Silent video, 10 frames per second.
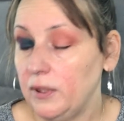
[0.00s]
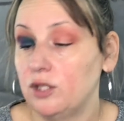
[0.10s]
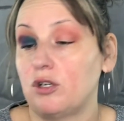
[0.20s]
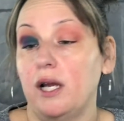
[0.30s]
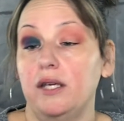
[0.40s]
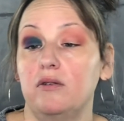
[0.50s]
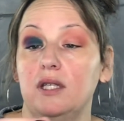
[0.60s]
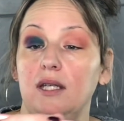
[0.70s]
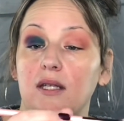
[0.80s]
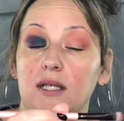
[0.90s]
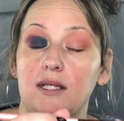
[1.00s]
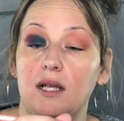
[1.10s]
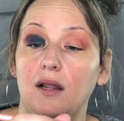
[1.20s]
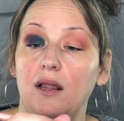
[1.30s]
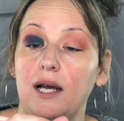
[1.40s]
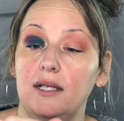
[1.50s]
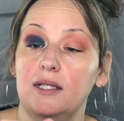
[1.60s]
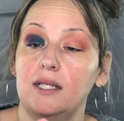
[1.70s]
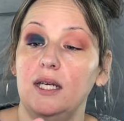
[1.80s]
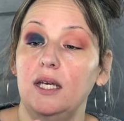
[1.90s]
going to try using this
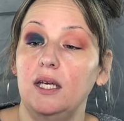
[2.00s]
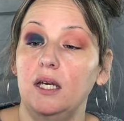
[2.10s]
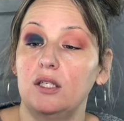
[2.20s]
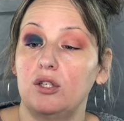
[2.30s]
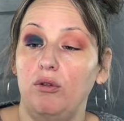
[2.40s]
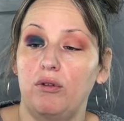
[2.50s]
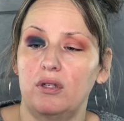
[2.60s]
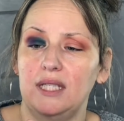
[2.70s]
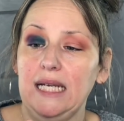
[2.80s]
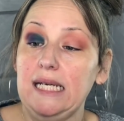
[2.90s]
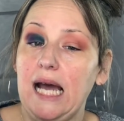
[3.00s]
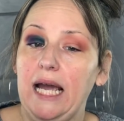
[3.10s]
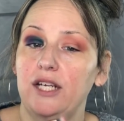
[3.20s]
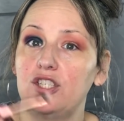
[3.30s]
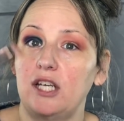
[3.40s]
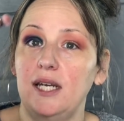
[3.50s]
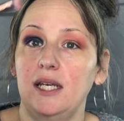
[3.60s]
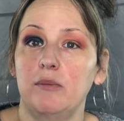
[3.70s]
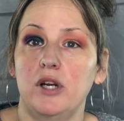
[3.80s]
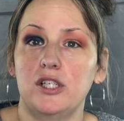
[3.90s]
Luxie 213 eye
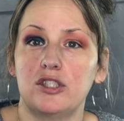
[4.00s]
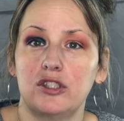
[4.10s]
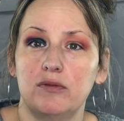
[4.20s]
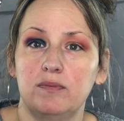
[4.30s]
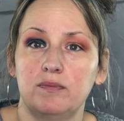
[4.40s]
shading brush